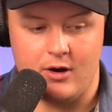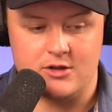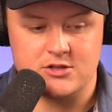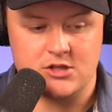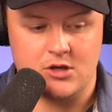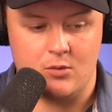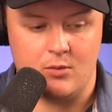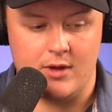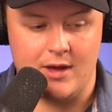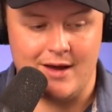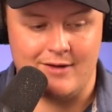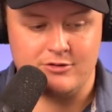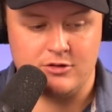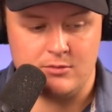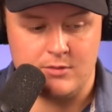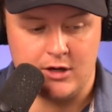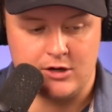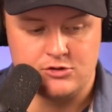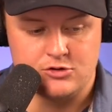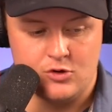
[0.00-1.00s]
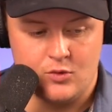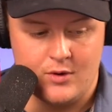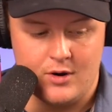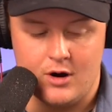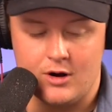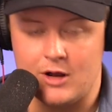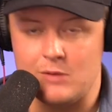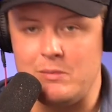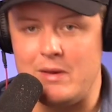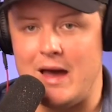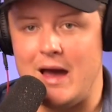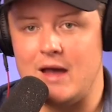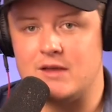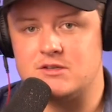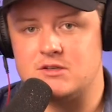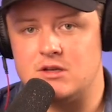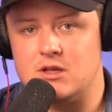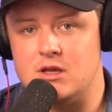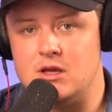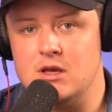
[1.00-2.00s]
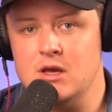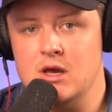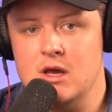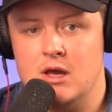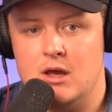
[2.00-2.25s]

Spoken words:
It's that we have to make sure our capacity